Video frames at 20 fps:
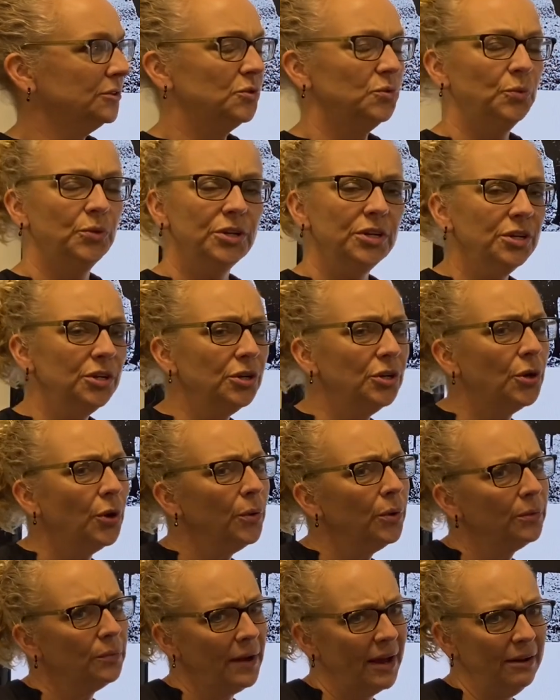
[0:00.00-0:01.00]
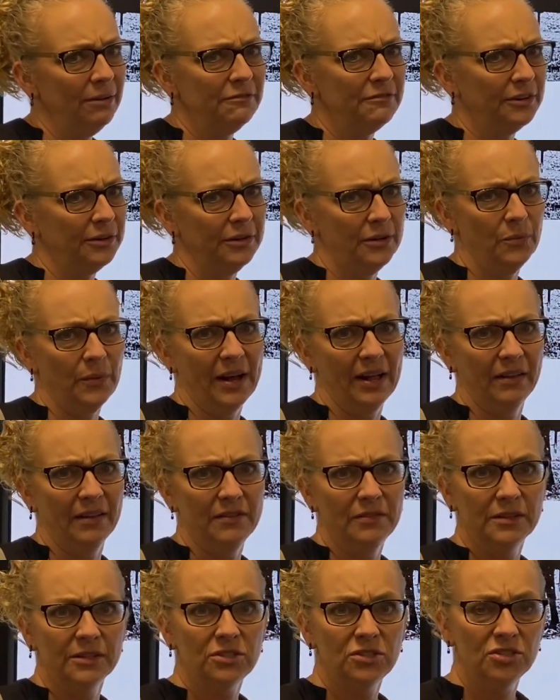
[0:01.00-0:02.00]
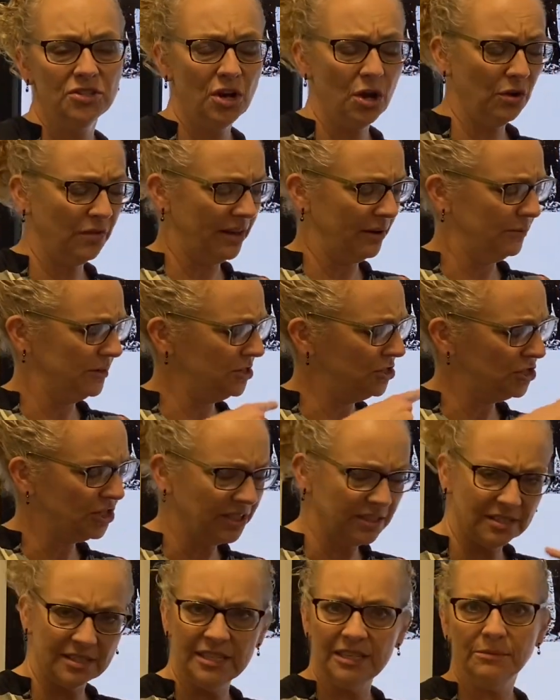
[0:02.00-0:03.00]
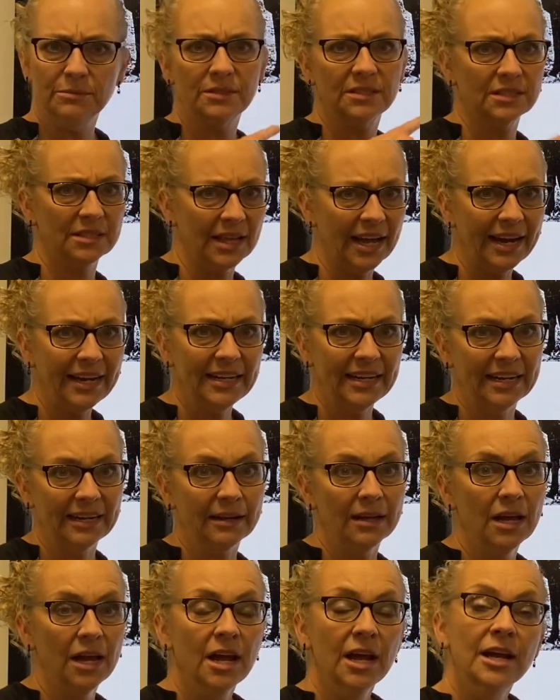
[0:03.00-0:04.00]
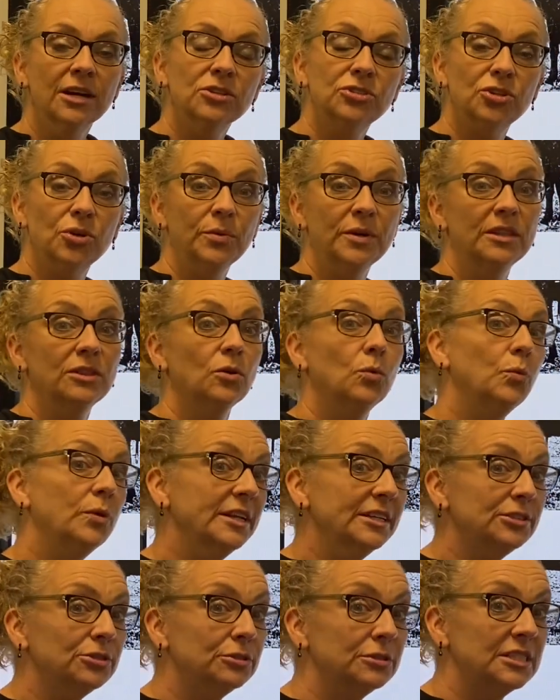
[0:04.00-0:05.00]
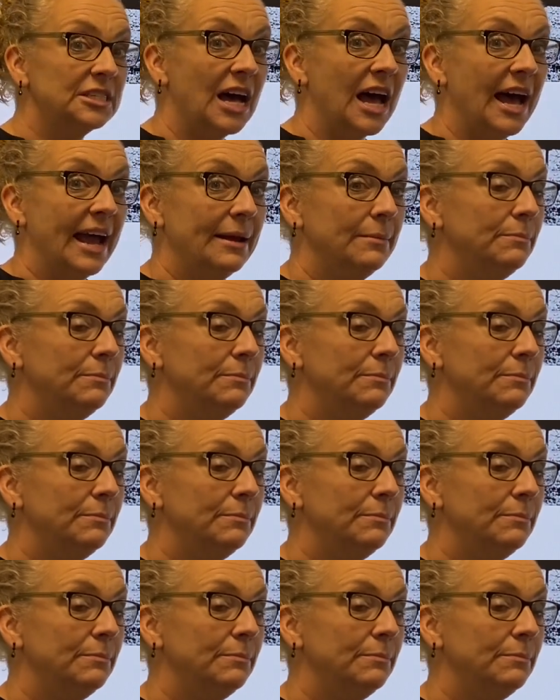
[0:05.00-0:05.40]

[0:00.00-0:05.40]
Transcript: wouldn't go around very well in the snow. They would just keep sliding. So in the winter time,